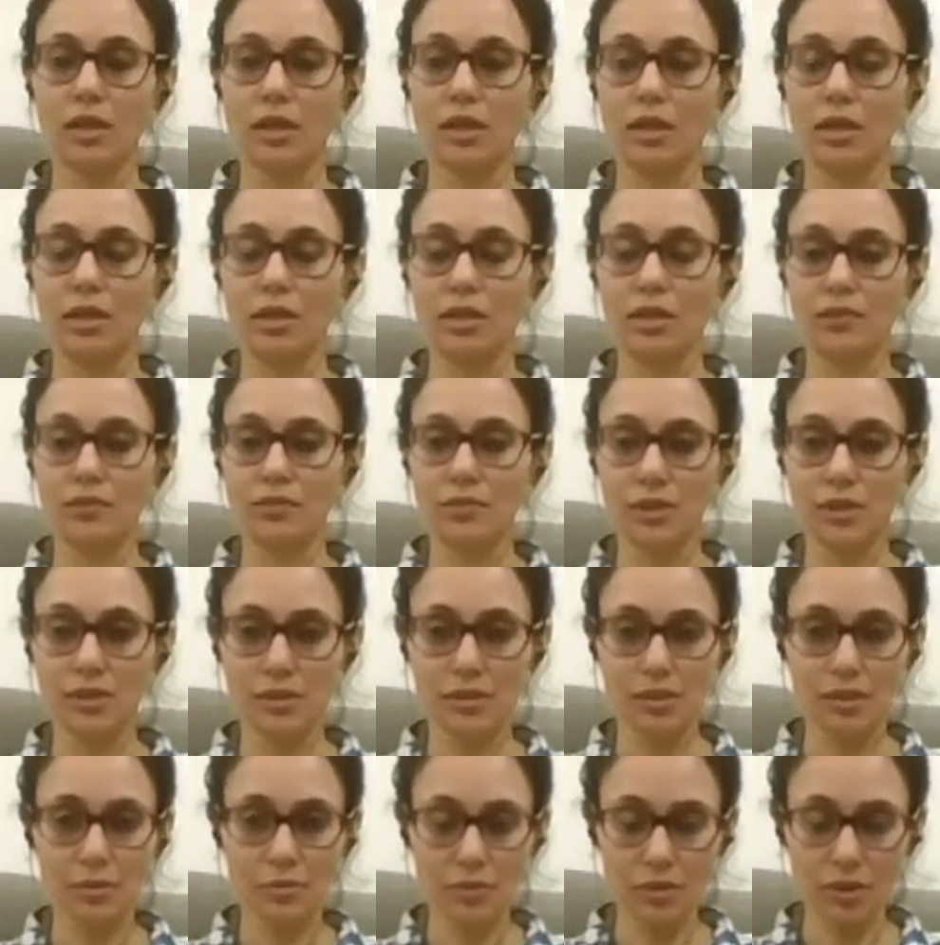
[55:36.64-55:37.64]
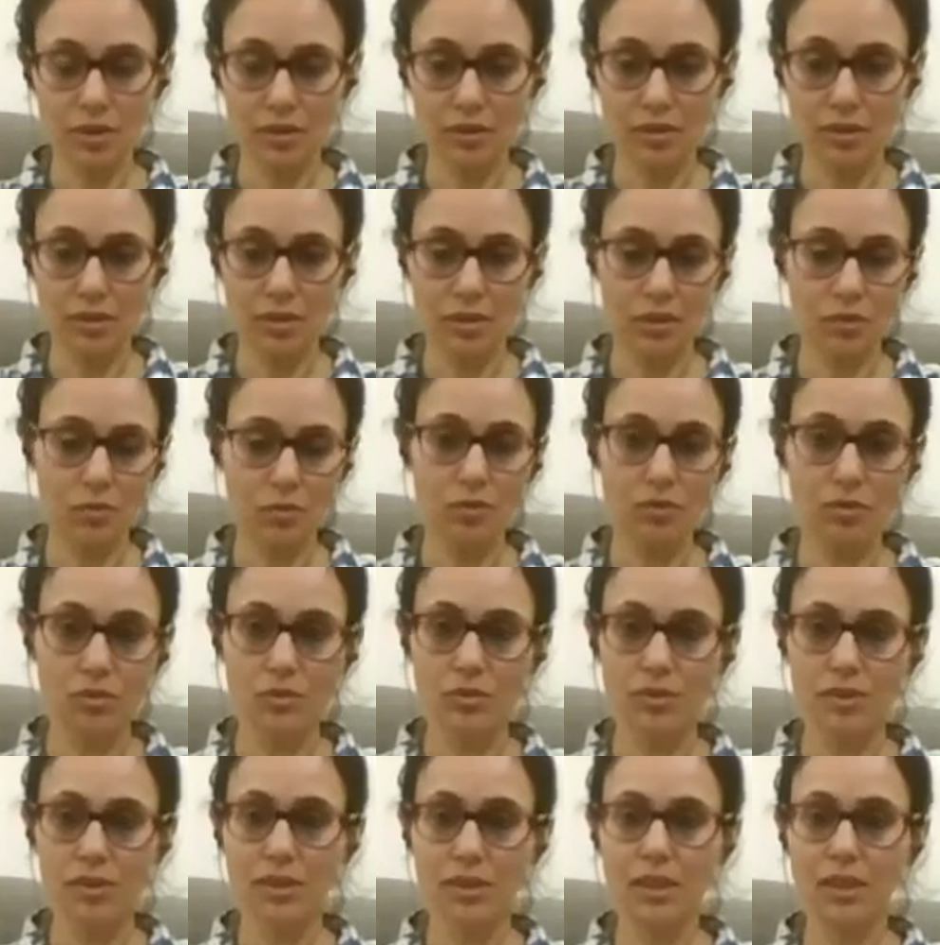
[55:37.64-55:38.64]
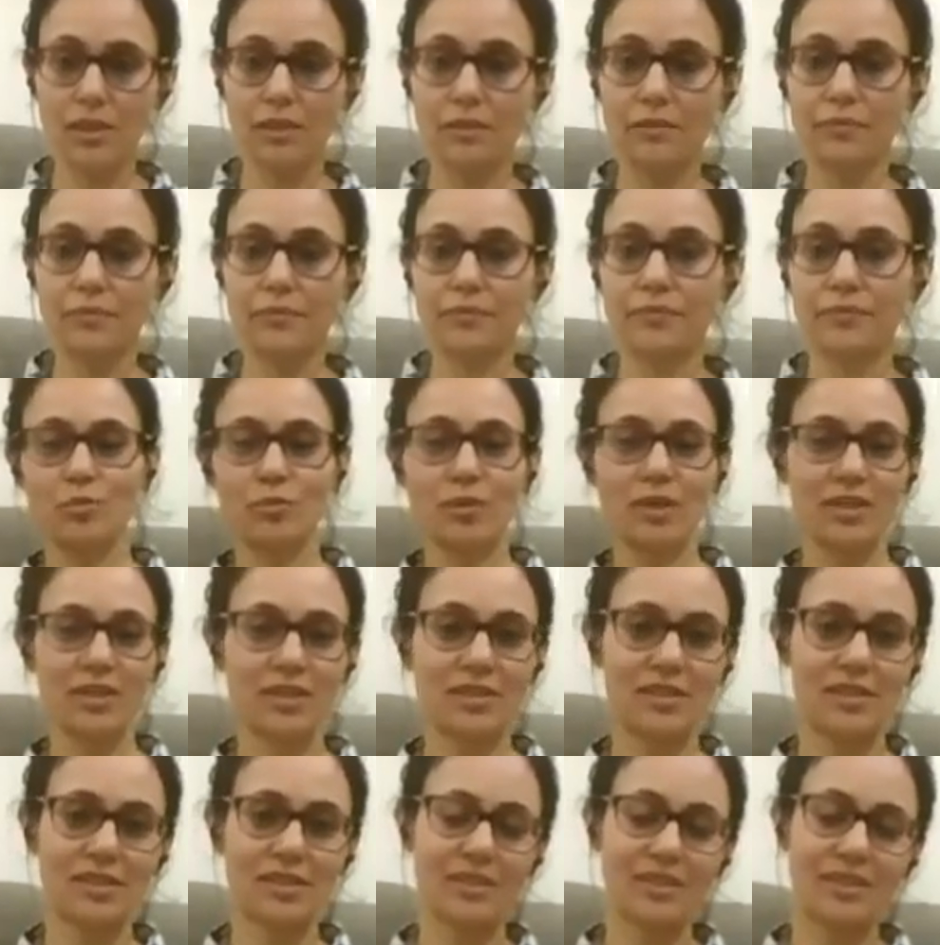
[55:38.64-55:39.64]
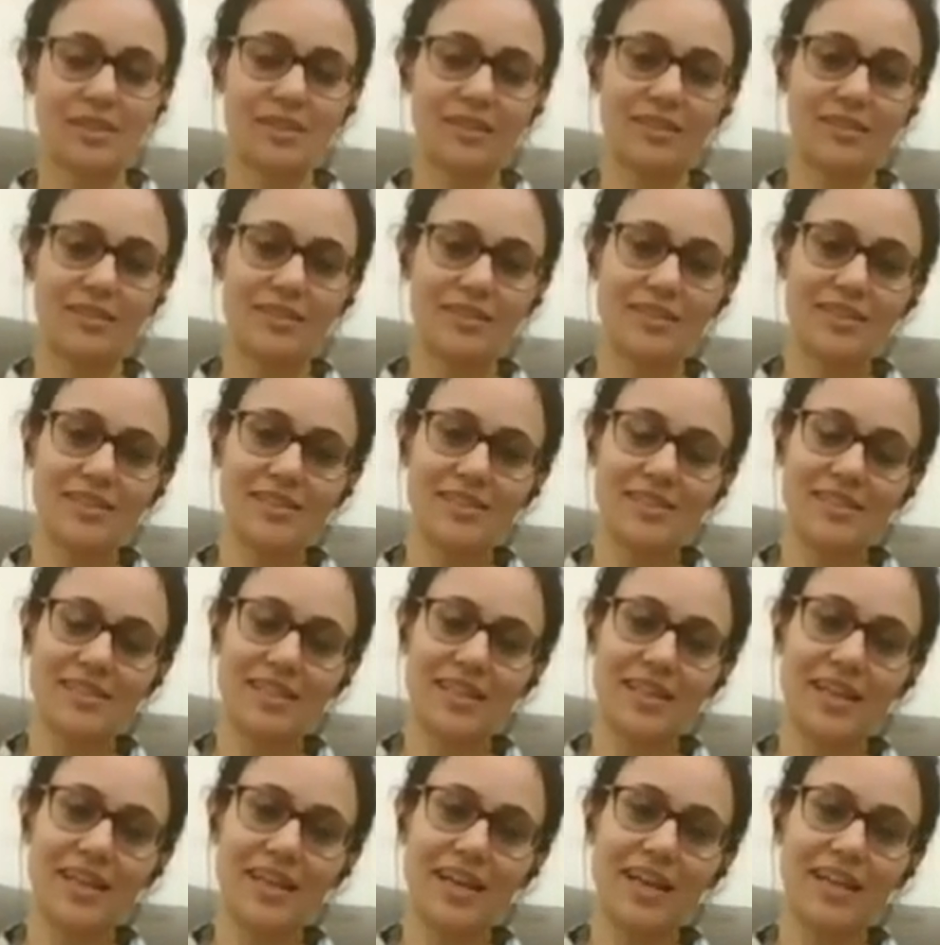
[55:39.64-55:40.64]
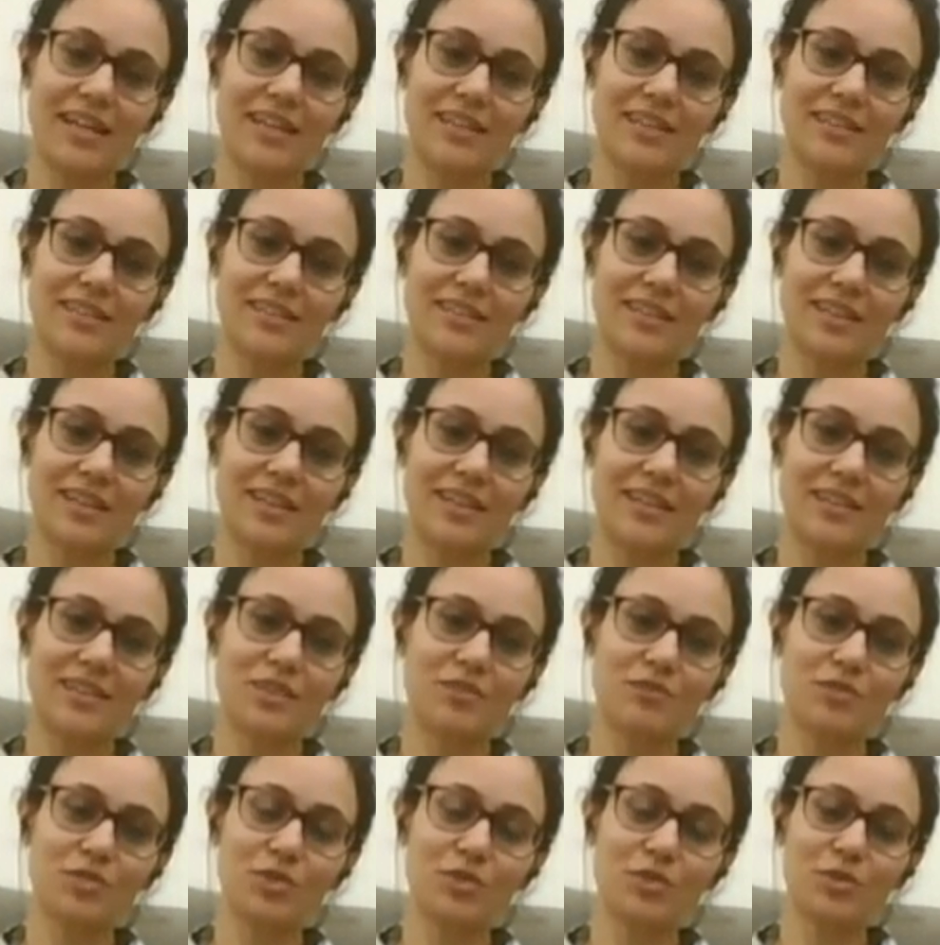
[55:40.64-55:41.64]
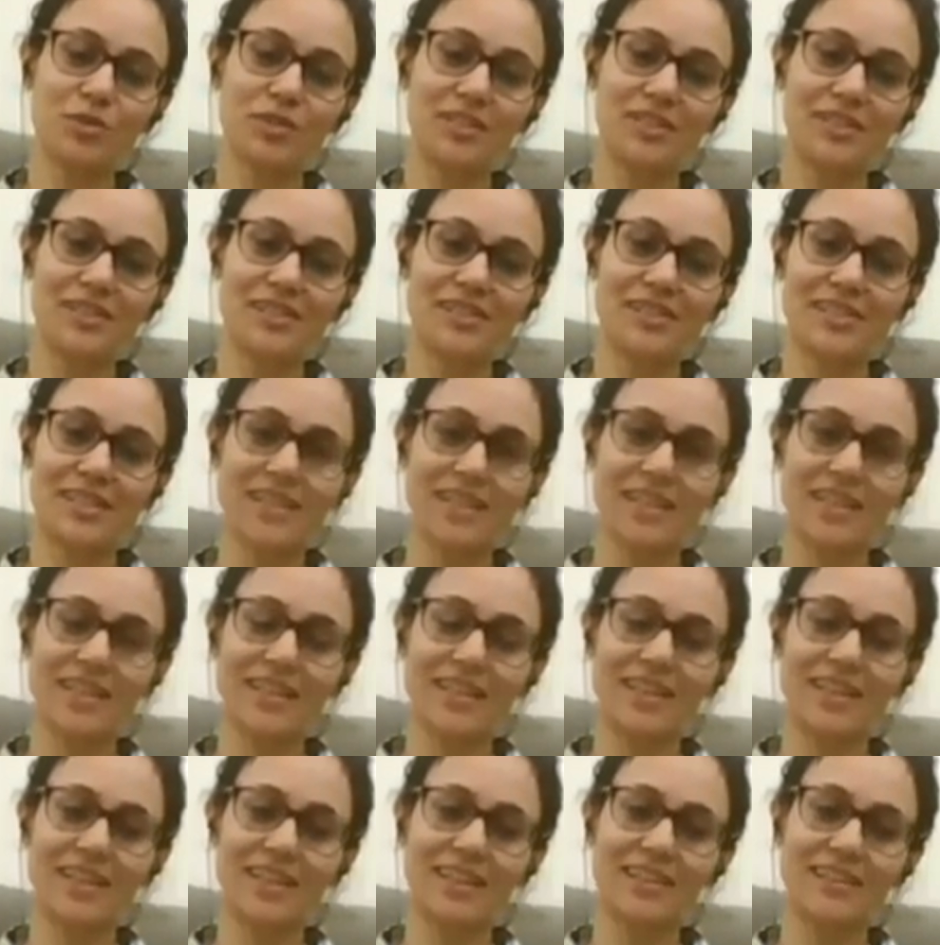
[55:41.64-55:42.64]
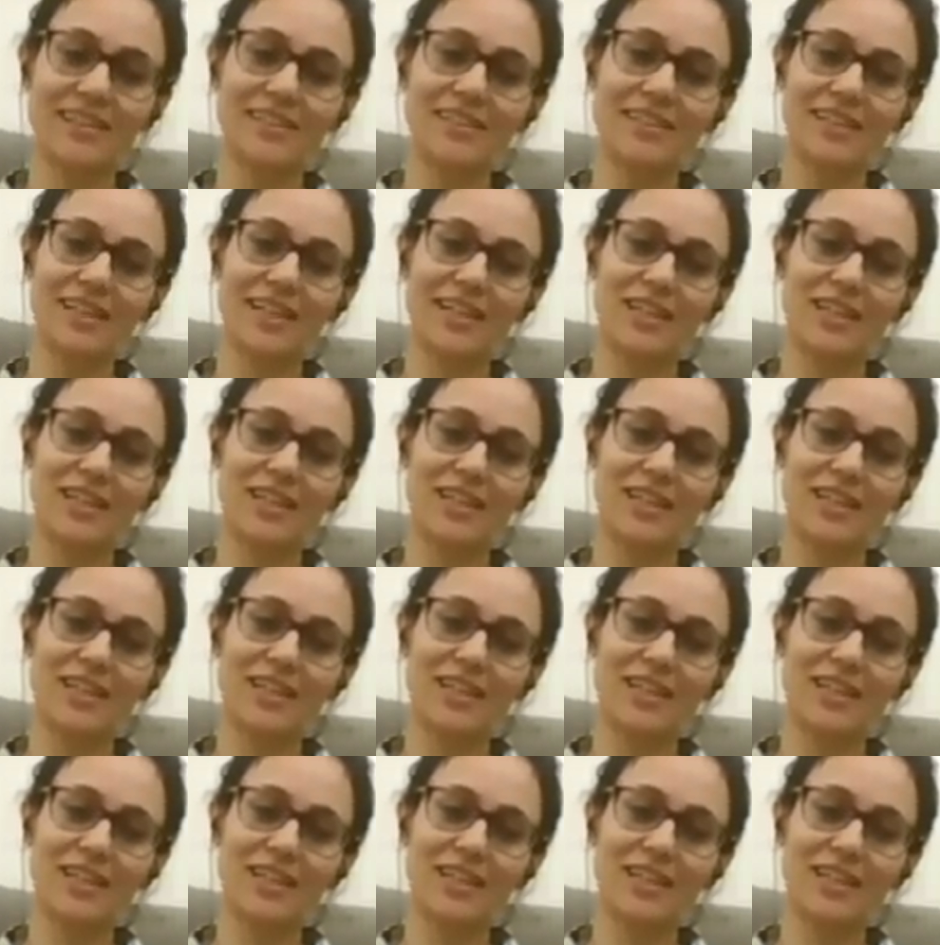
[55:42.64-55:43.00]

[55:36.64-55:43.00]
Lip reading: And if there's something that you want to say, much Dil Se, and I love you, Dil Se, and I